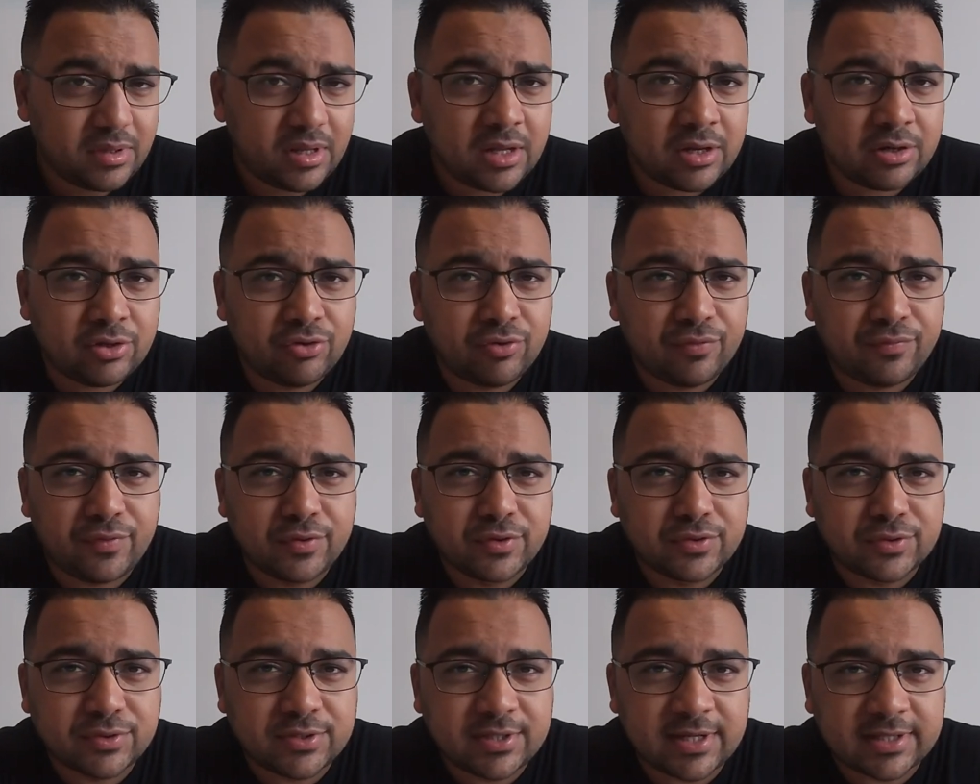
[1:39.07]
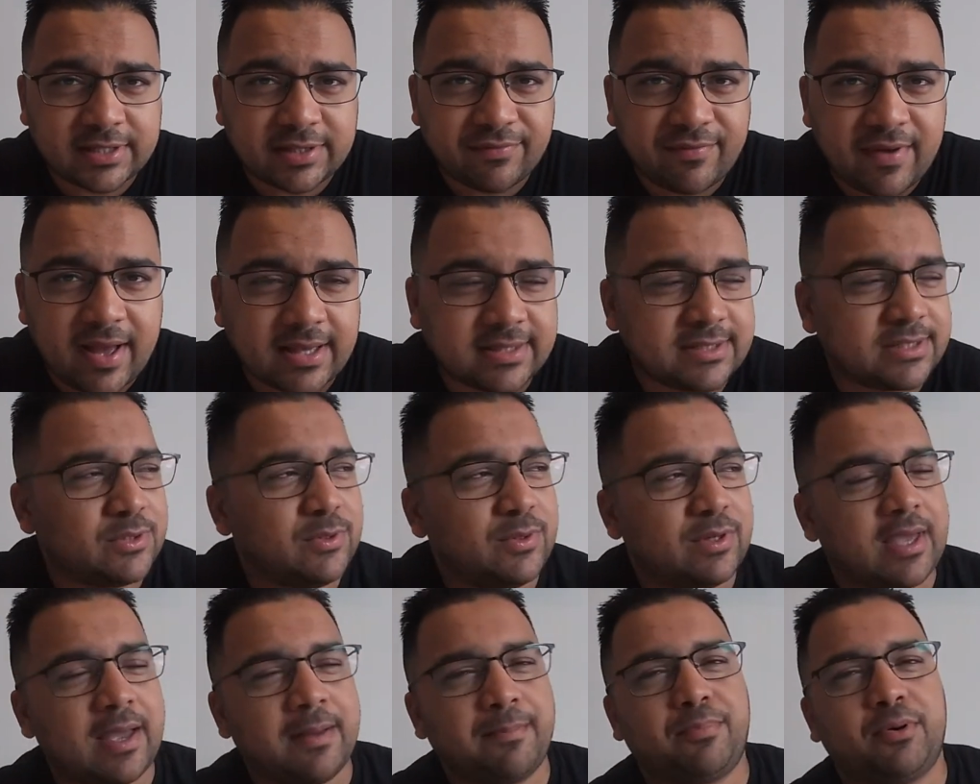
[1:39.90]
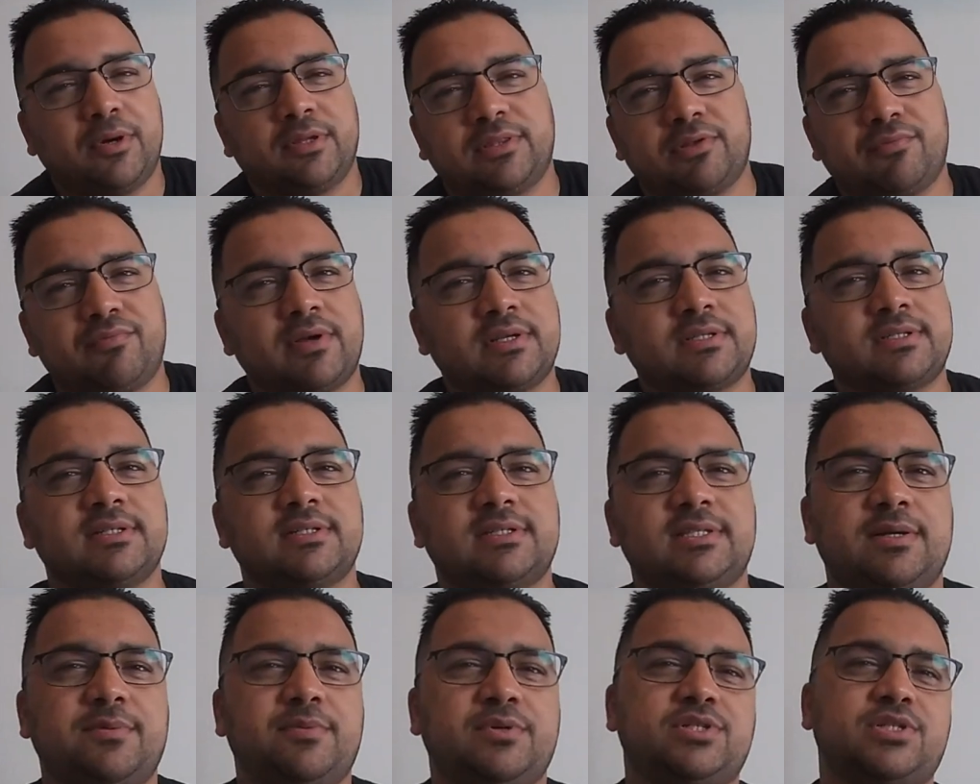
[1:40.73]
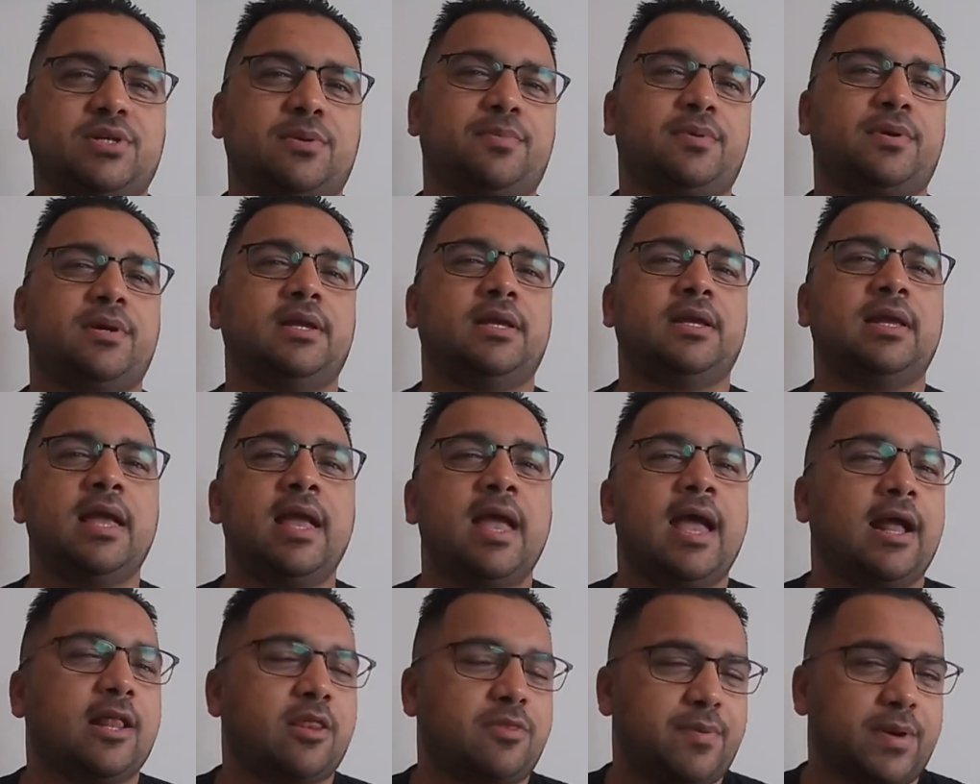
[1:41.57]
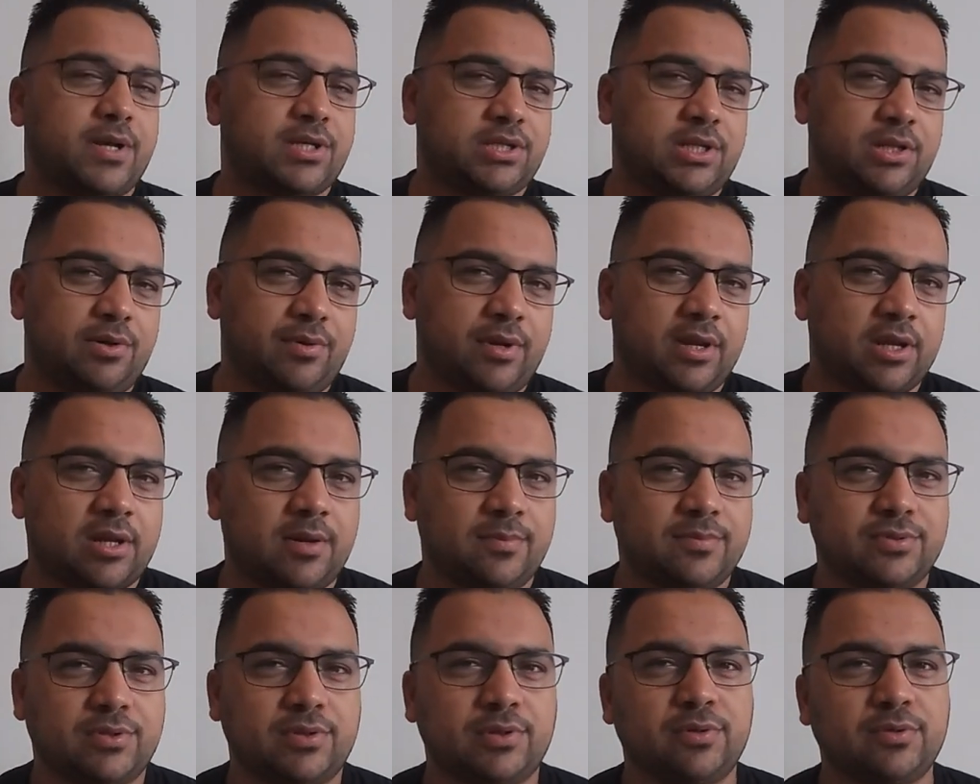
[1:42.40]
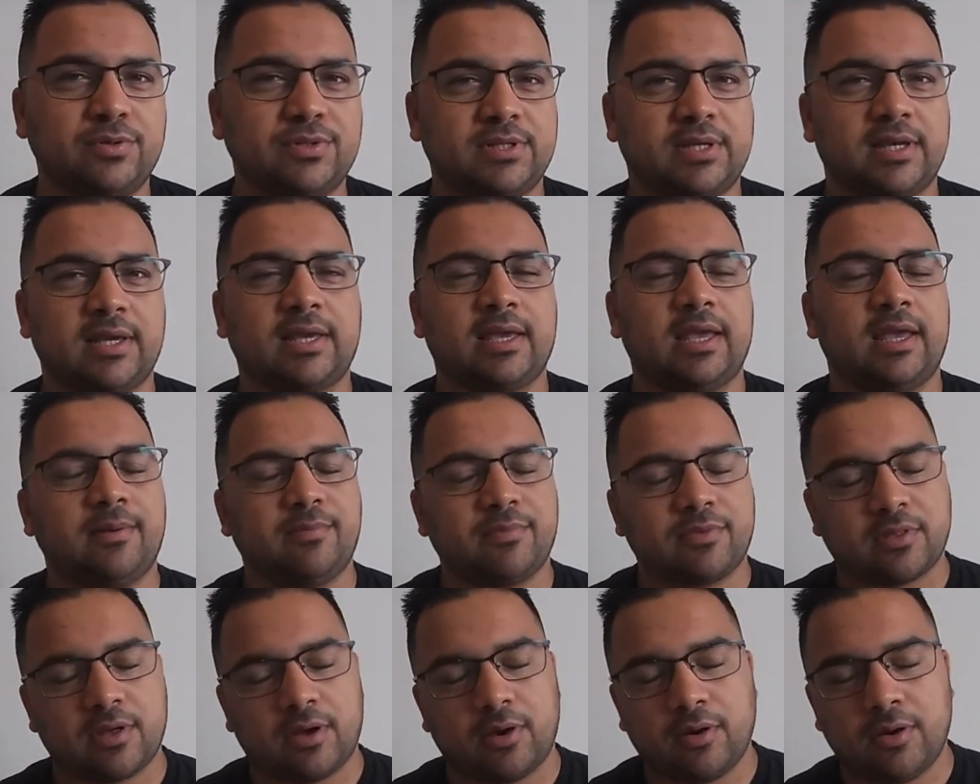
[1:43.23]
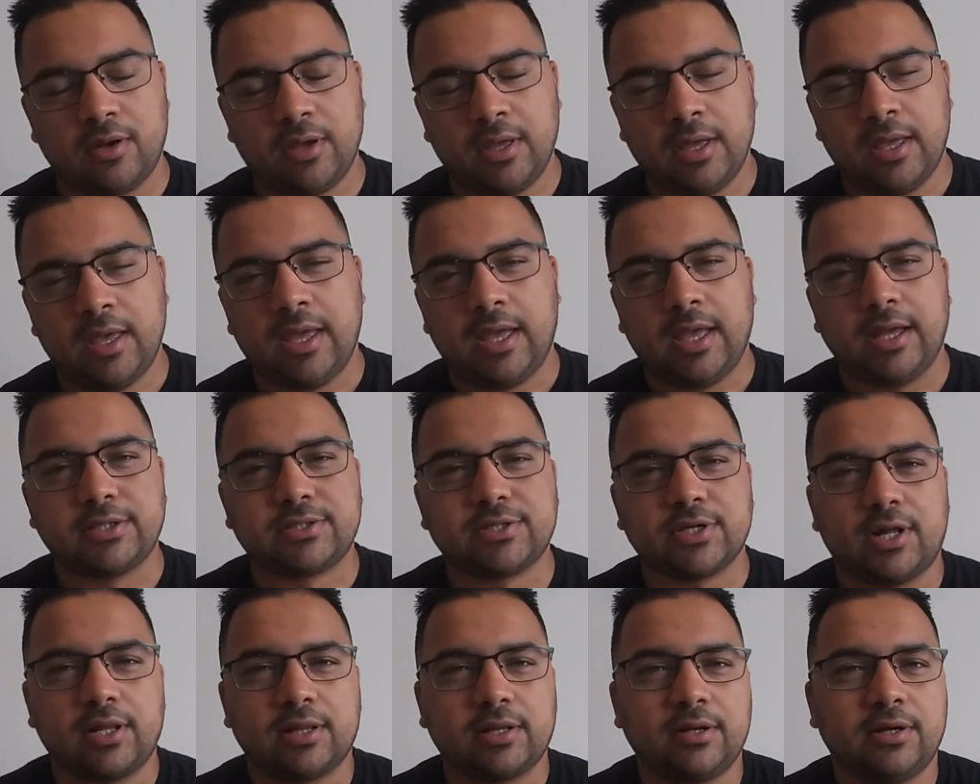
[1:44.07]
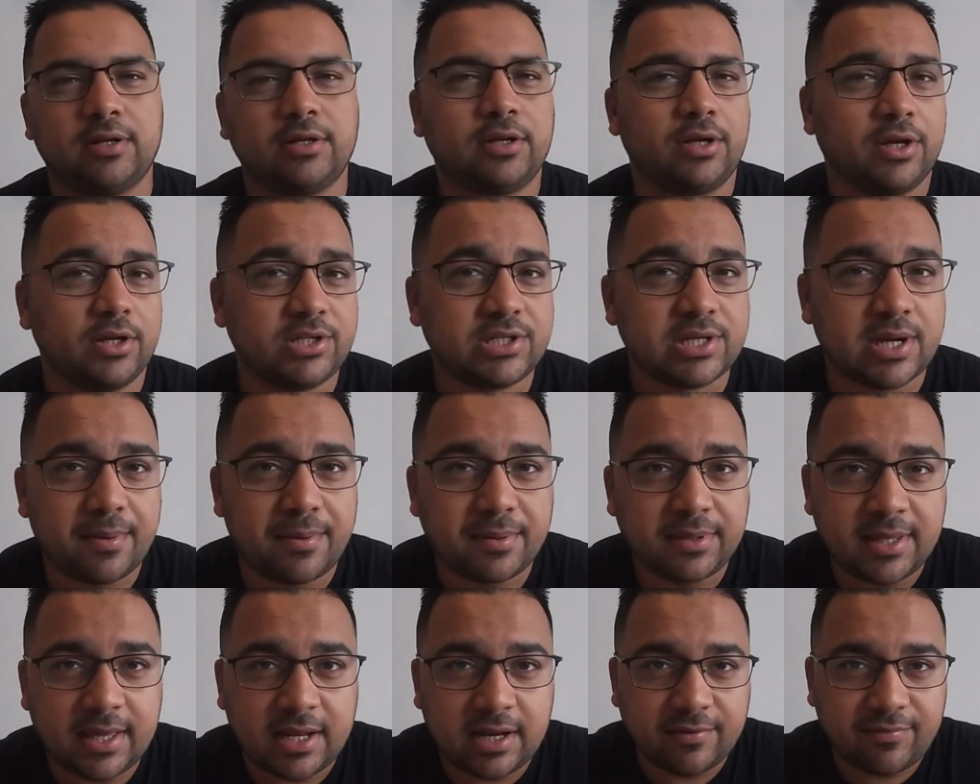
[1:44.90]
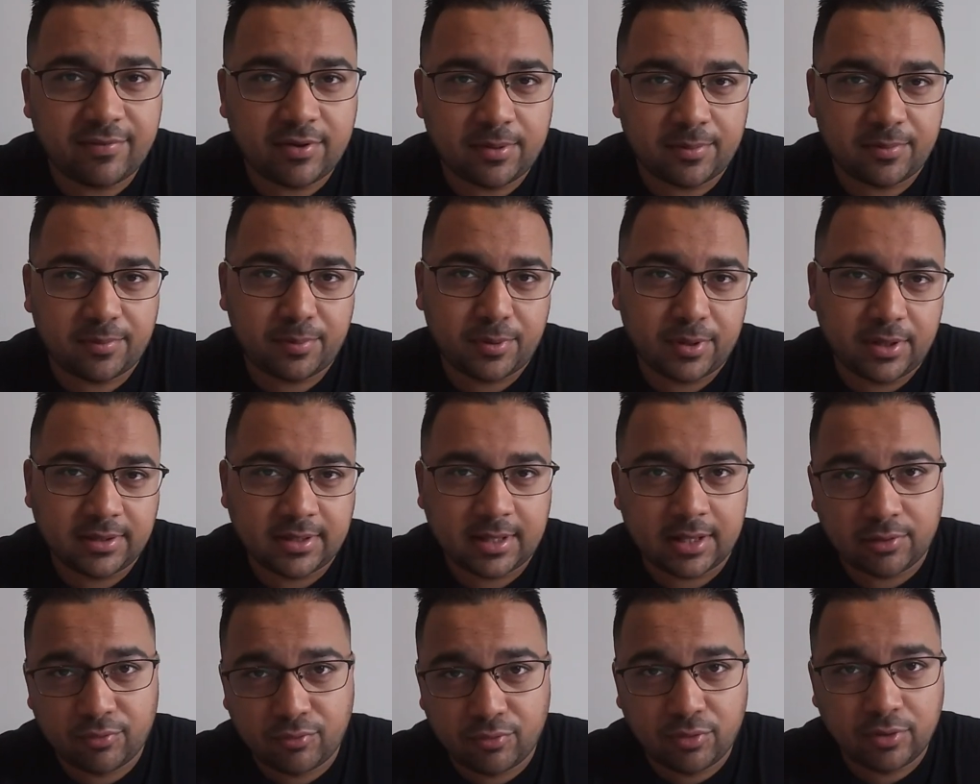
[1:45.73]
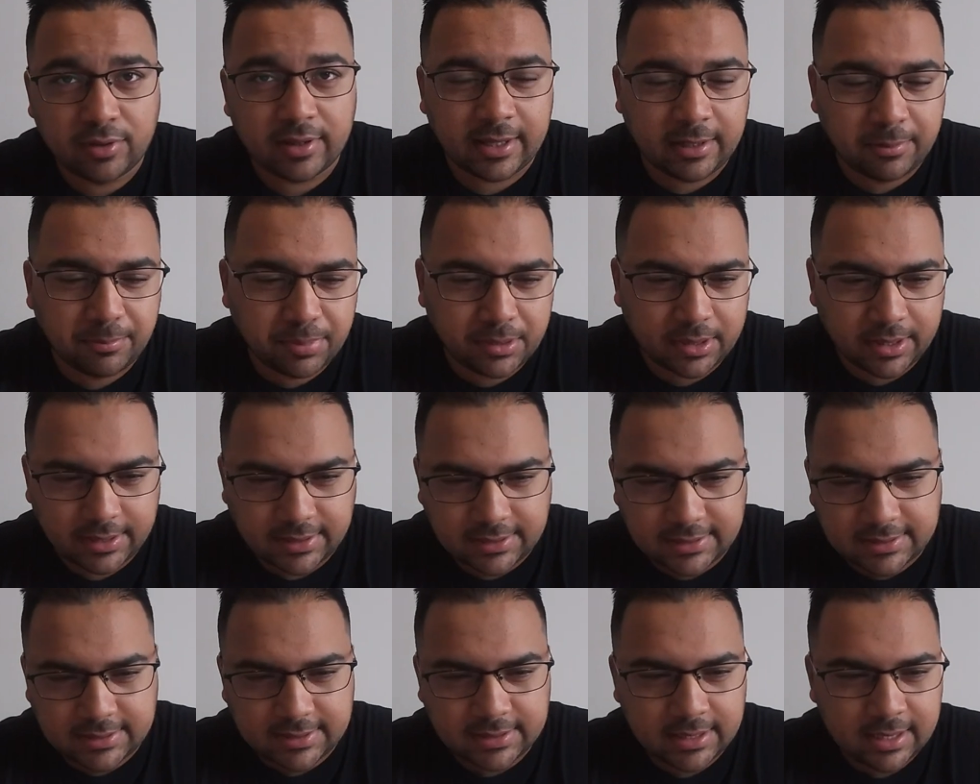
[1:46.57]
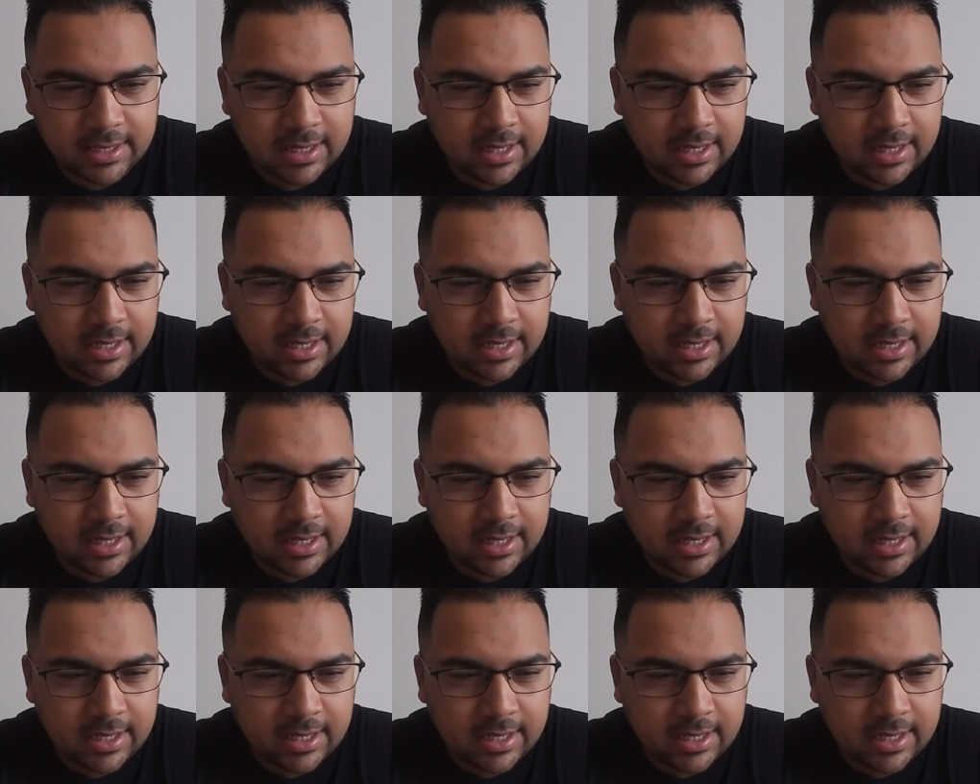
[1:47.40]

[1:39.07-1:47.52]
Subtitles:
refuse to take the vaccine, you can't put the rest of the team in jeopardy, especially when it comes to losing a game. So it's all good. Good job with the NFL for putting that rule in place.